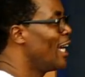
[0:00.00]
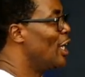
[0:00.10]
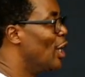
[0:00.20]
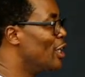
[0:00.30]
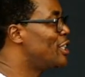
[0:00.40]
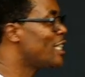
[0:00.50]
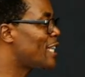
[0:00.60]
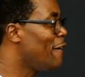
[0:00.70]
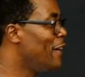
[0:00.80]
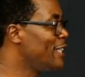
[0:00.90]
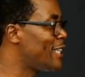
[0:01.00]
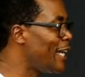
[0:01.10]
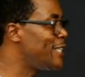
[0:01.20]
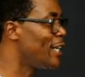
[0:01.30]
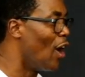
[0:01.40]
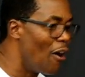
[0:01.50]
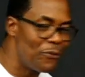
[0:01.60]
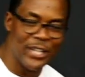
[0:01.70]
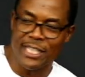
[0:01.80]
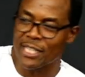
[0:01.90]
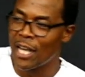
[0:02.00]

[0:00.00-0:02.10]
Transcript: not just giving tithes and offerings.